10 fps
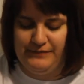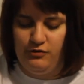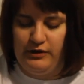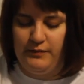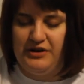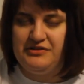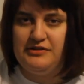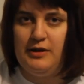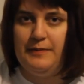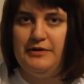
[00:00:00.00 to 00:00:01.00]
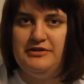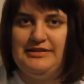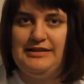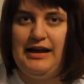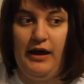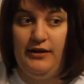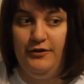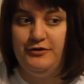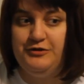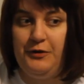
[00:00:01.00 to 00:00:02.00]
Do I wear slippers? I
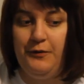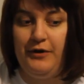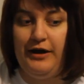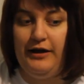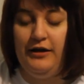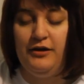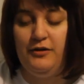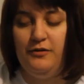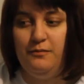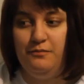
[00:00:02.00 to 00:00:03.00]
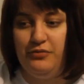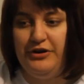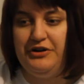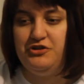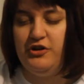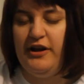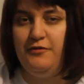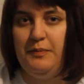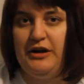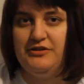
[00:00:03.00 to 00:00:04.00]
used to. I'm pretty sure I
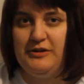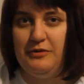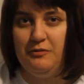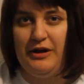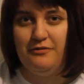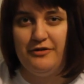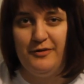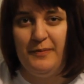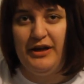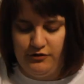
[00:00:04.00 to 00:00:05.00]
have a pair somewhere in my room.